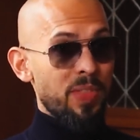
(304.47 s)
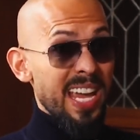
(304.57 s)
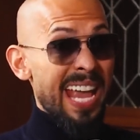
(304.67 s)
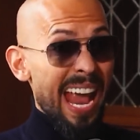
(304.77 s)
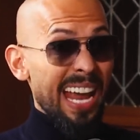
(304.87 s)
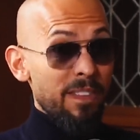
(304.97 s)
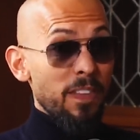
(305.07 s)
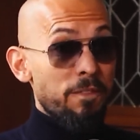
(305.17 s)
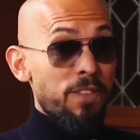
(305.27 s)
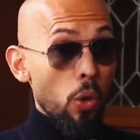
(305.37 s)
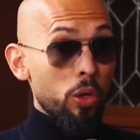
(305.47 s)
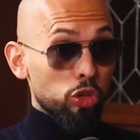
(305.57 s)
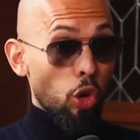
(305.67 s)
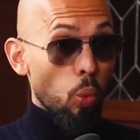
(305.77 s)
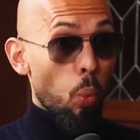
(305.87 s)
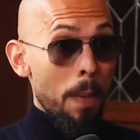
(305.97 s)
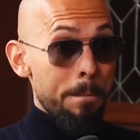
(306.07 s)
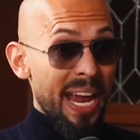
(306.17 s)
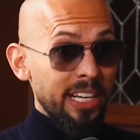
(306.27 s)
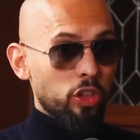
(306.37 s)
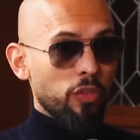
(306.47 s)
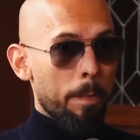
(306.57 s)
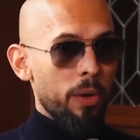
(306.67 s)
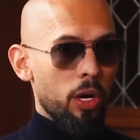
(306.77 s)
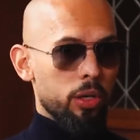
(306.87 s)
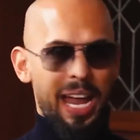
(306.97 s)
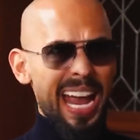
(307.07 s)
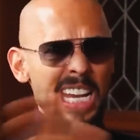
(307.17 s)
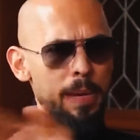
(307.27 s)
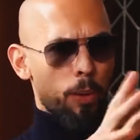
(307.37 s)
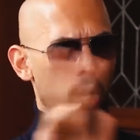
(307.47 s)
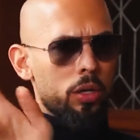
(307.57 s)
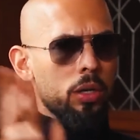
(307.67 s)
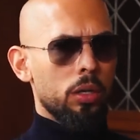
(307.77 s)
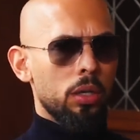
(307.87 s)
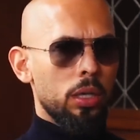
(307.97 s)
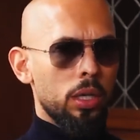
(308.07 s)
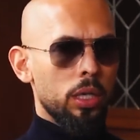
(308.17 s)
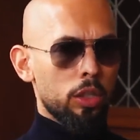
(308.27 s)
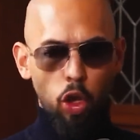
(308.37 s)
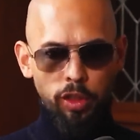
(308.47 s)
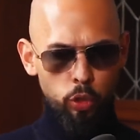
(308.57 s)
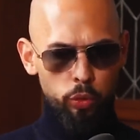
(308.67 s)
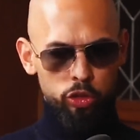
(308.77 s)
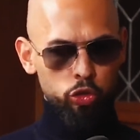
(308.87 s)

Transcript: they can't even focus on one page of a book, any book, because all they do is